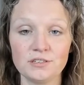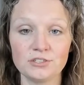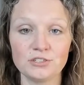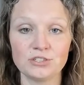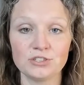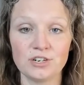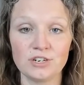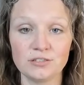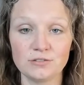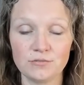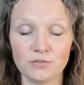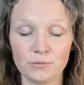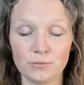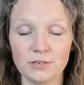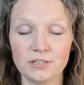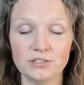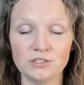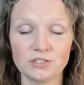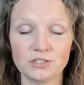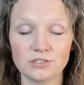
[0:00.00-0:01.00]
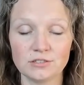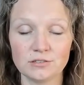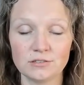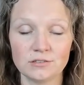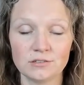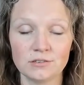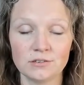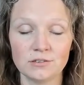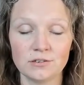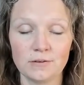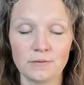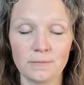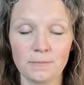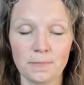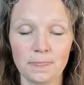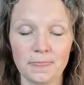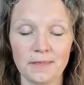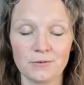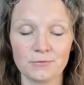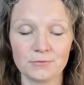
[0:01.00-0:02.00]
there's transformation,
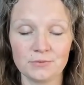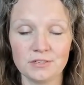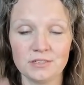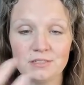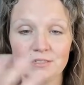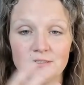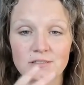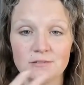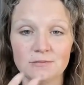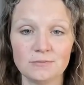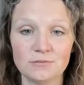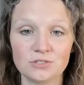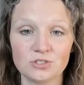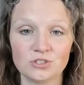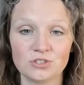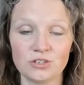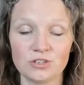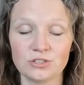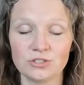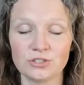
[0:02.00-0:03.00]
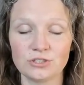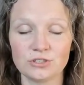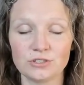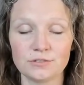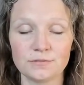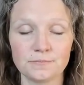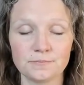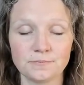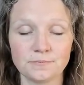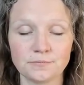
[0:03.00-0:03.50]
a restructure.